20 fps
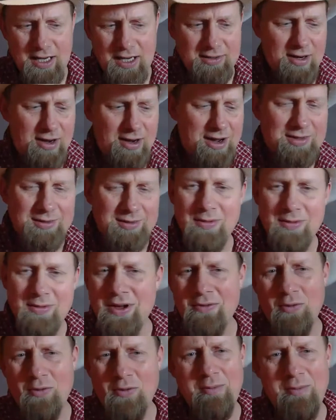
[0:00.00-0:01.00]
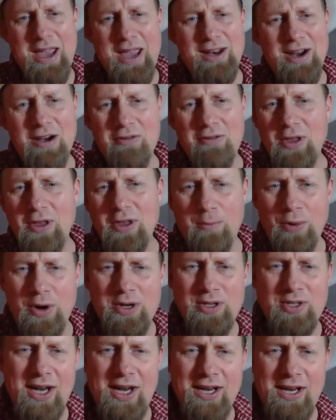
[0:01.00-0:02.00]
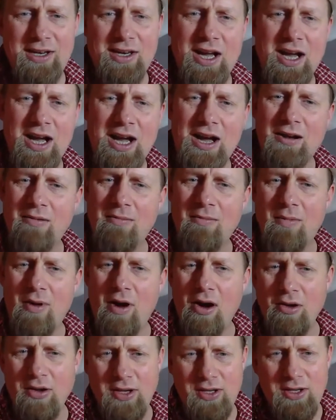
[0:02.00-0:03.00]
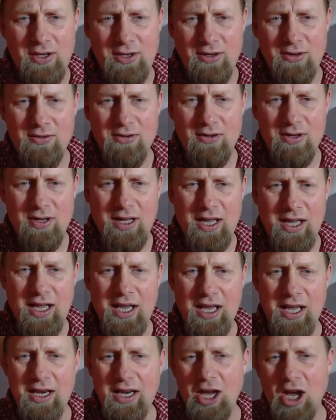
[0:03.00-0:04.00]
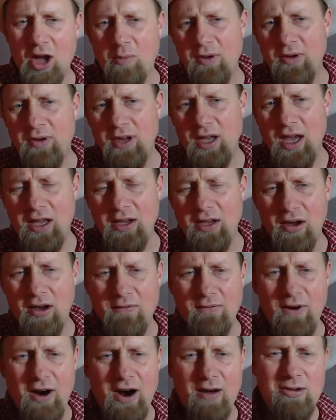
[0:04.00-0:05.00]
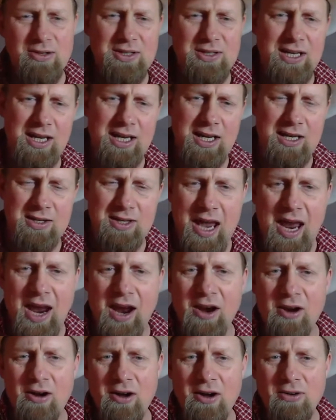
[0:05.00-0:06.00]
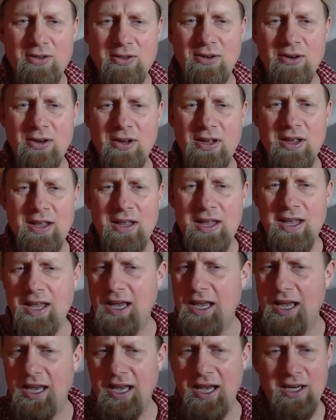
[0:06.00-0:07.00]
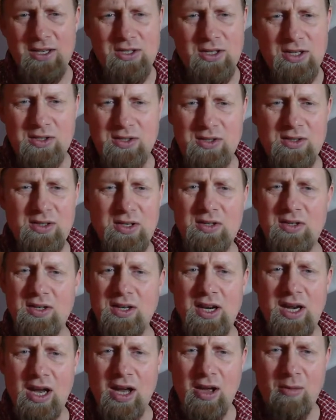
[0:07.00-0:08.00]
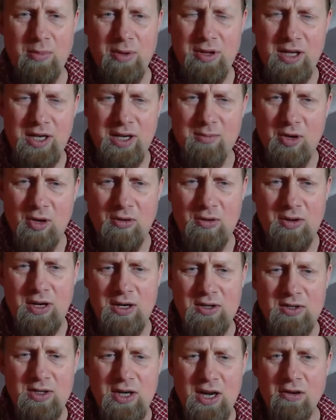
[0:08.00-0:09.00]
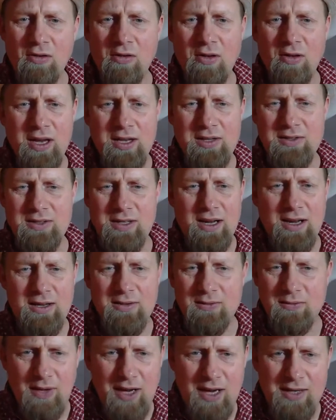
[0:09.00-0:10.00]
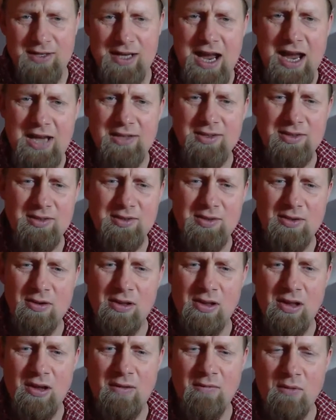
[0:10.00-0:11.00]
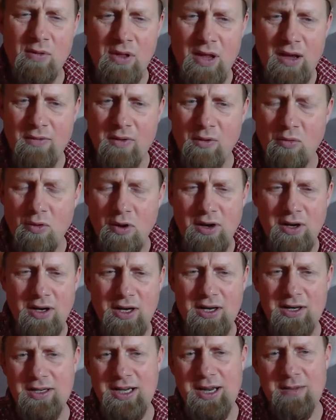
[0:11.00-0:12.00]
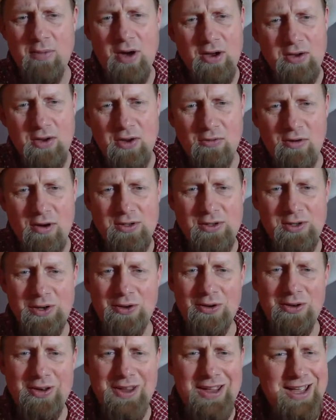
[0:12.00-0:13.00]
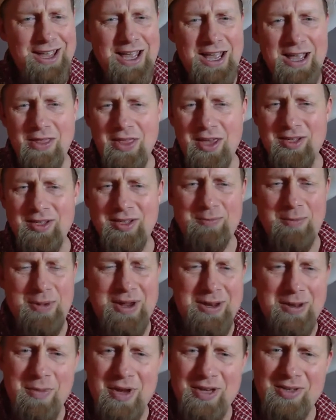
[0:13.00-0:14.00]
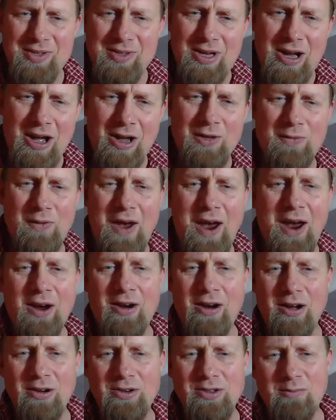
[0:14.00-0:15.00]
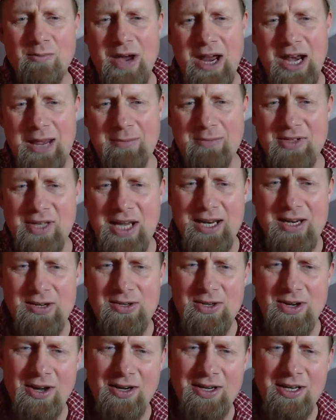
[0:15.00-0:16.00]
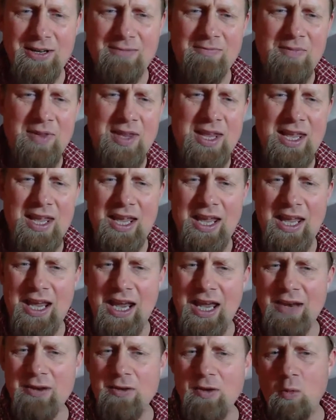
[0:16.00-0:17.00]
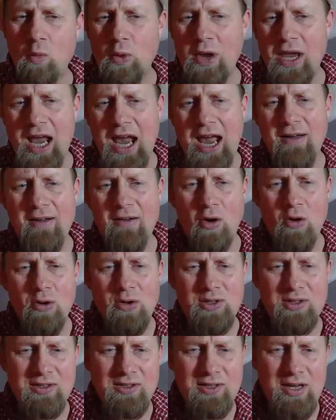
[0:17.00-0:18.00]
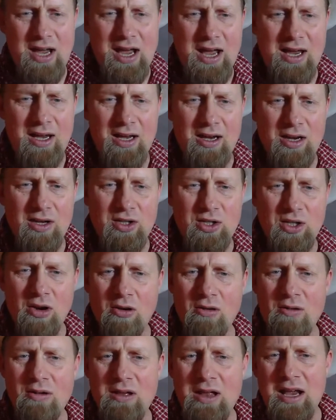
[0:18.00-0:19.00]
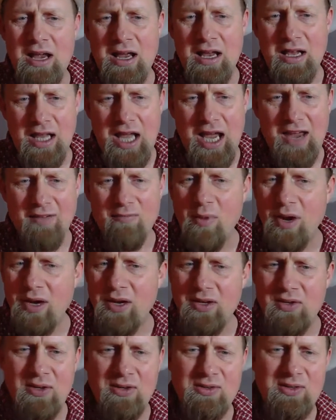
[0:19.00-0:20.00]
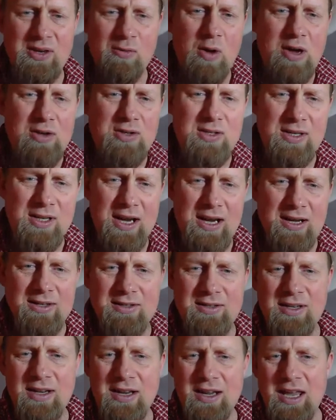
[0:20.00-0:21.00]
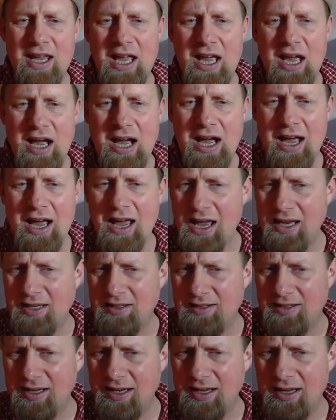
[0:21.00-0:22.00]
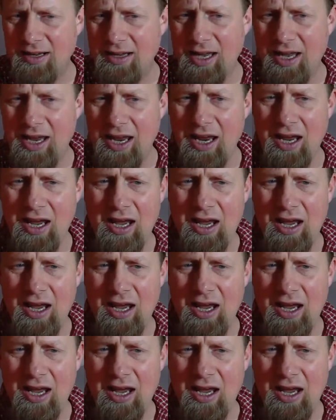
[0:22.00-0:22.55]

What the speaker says: awesome. Well, Amanda, I really appreciate all you do and helping young farmers get into agriculture and just helping the community in general. It's fantastic. So I love your work, and keep on doing what you're doing. This has been the Business Culture of Agriculture. My name is Andy Junkin, and we host this show live Monday, Tuesday, and Wednesday nights at 9